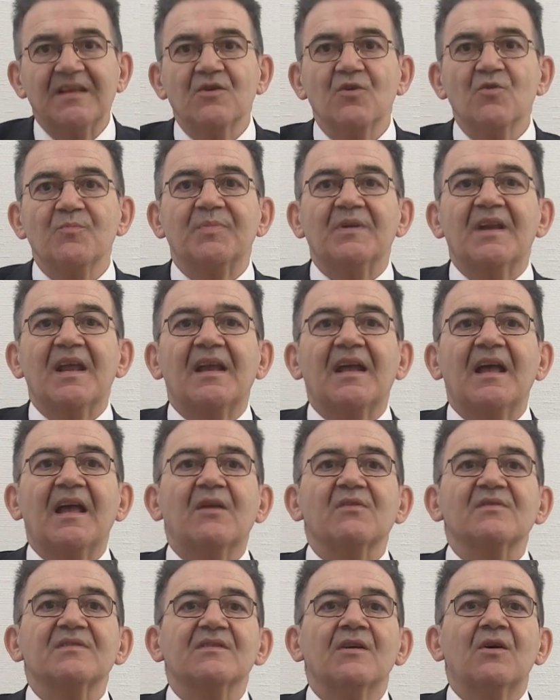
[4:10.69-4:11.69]
they open
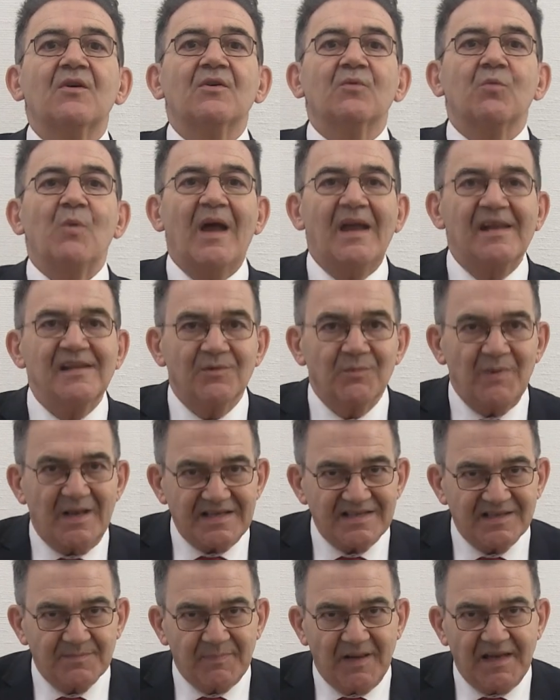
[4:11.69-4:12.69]
accounts are Wild
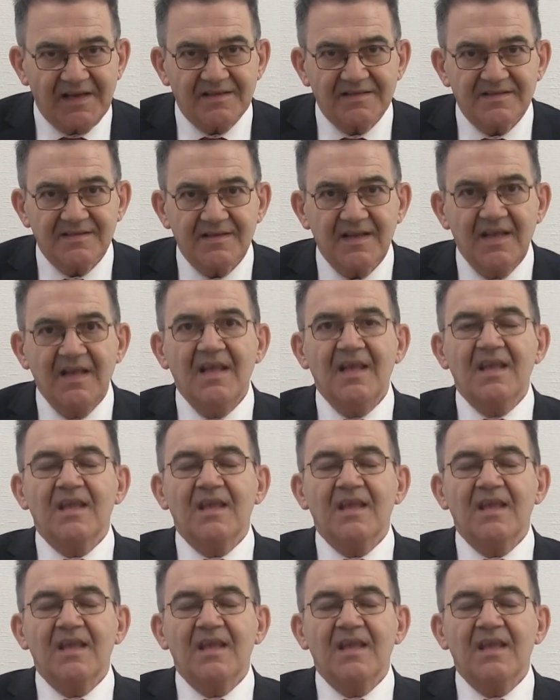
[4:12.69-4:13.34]
West banks.